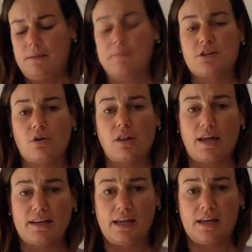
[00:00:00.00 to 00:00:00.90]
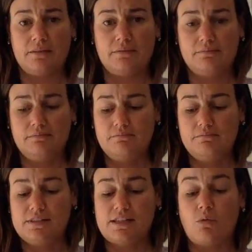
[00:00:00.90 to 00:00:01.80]
peptidoglycan
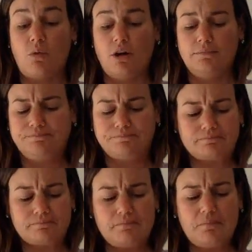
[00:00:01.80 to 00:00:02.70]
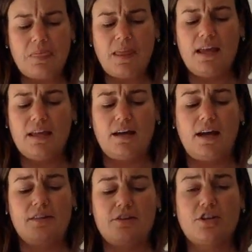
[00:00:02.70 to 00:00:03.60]
cell wall.
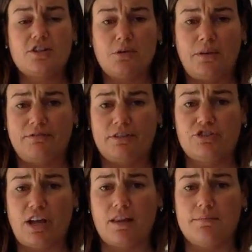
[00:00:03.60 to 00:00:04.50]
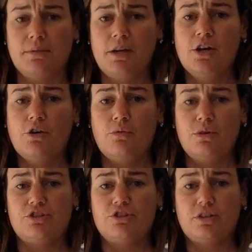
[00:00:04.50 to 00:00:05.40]
Now, there's also a flagellum,
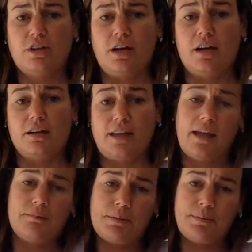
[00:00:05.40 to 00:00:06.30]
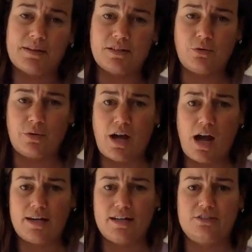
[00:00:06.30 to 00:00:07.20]
which can be present or
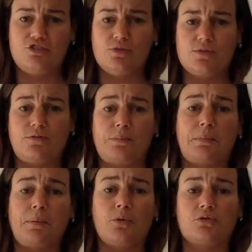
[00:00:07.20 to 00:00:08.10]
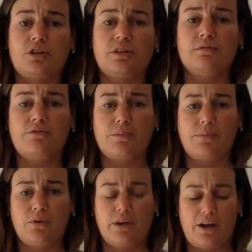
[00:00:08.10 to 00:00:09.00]
not. It's used for propulsion for the
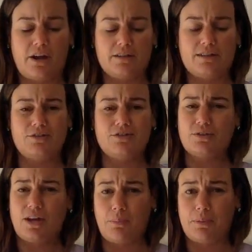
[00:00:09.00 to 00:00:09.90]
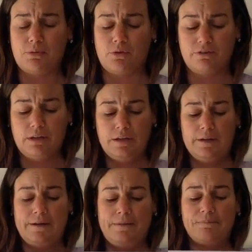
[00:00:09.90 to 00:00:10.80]
prokaryotic cell, so to help it move.
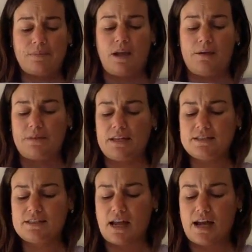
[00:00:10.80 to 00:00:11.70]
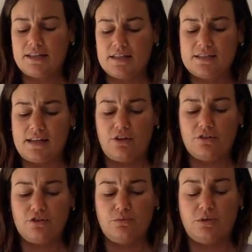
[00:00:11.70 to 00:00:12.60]
Inside the
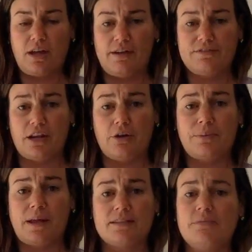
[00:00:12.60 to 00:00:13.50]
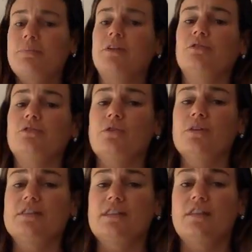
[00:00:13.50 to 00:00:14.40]
cell, you will have cytoplasm, but you'll
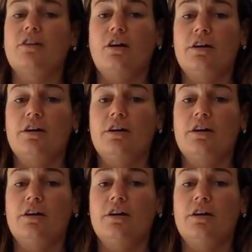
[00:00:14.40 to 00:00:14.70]
notice there